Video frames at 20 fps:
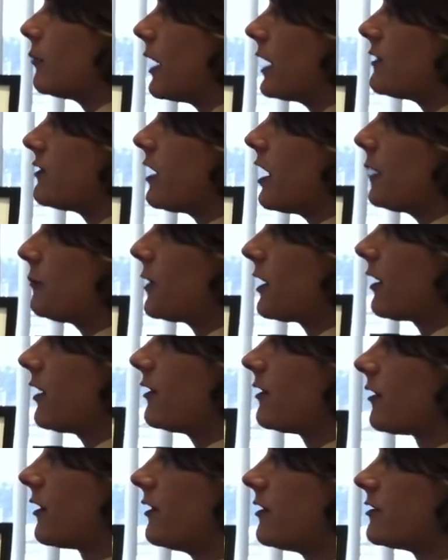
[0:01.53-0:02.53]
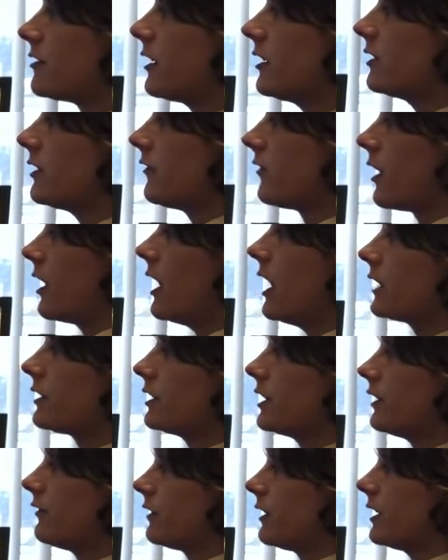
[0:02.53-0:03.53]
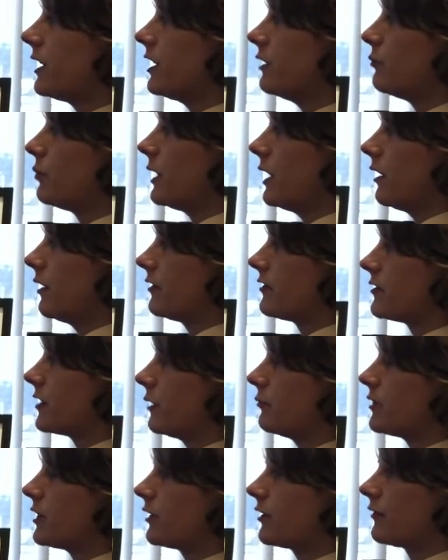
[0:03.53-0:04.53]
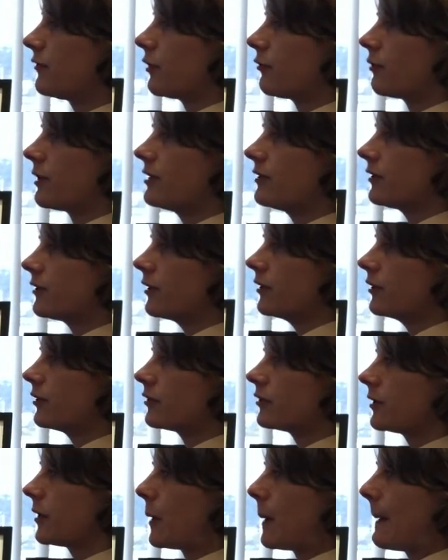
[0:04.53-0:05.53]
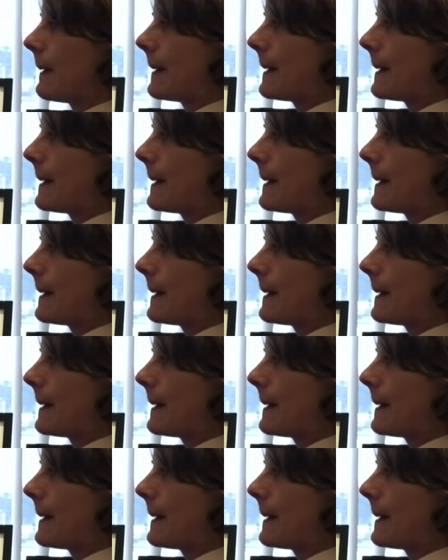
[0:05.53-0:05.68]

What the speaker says: My topic is consent of cognitively impaired subjects for research.